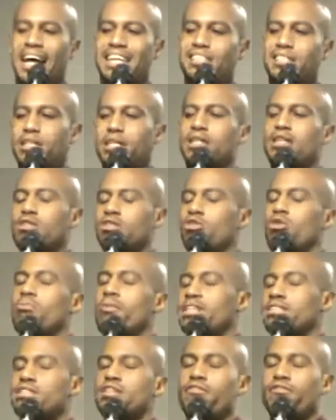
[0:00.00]
I tend to throw
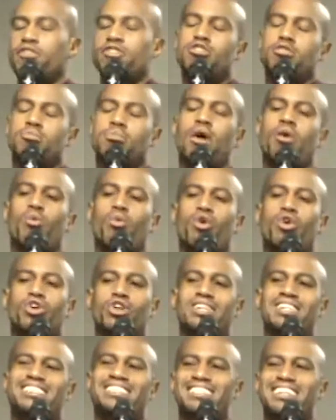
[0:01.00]
myself into my
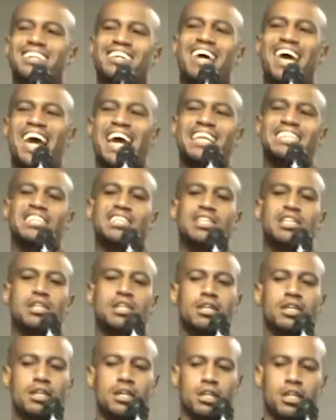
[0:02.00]
work instead of
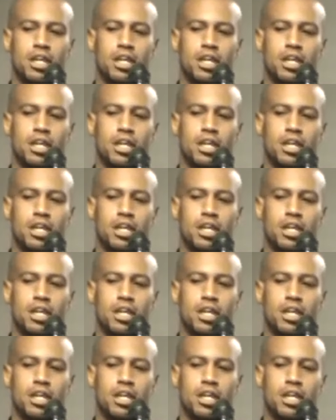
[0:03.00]
actually